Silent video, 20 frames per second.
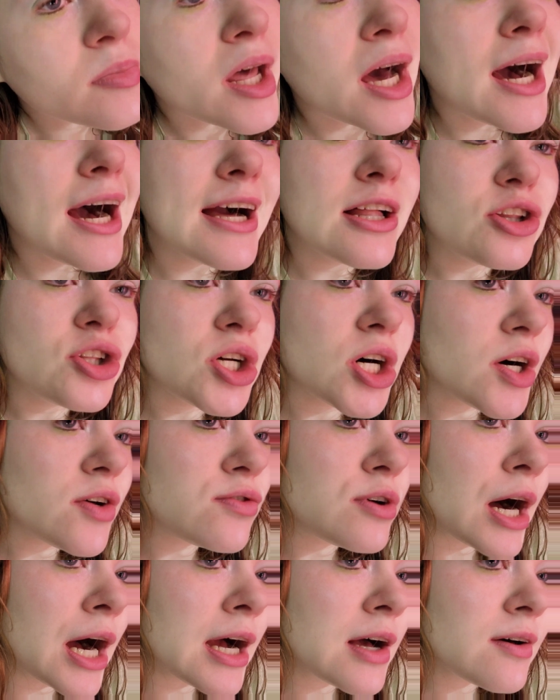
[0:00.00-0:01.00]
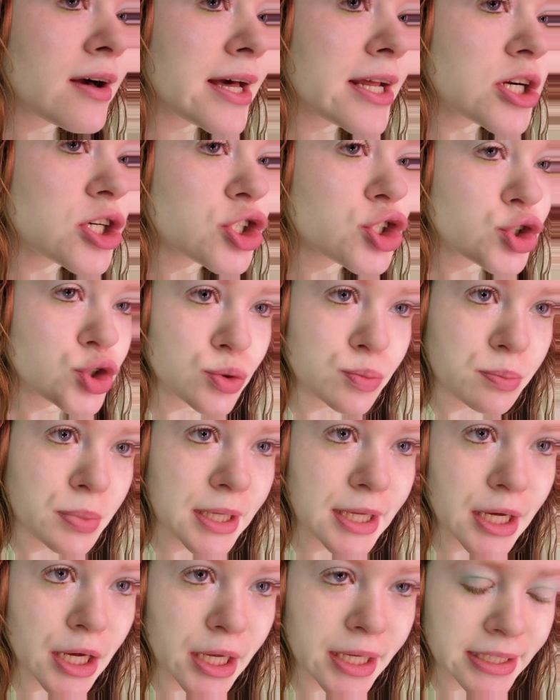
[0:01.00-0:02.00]
I love highlighters
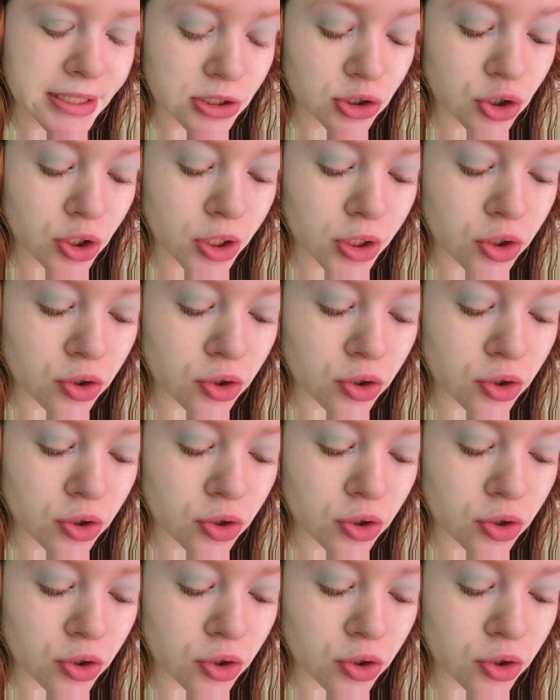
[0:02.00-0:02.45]
because